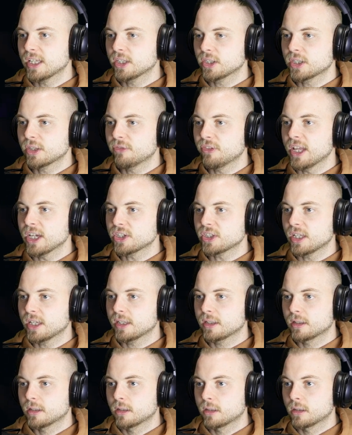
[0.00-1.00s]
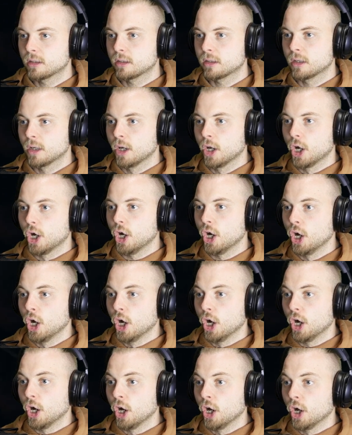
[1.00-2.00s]
look at the flashlight. Oh,
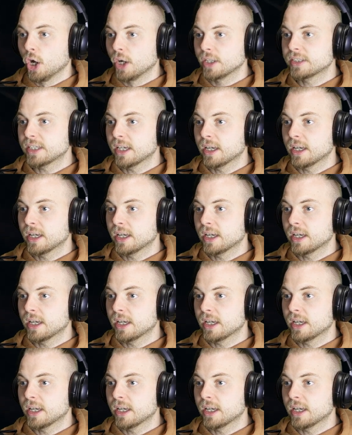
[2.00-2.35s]
is it?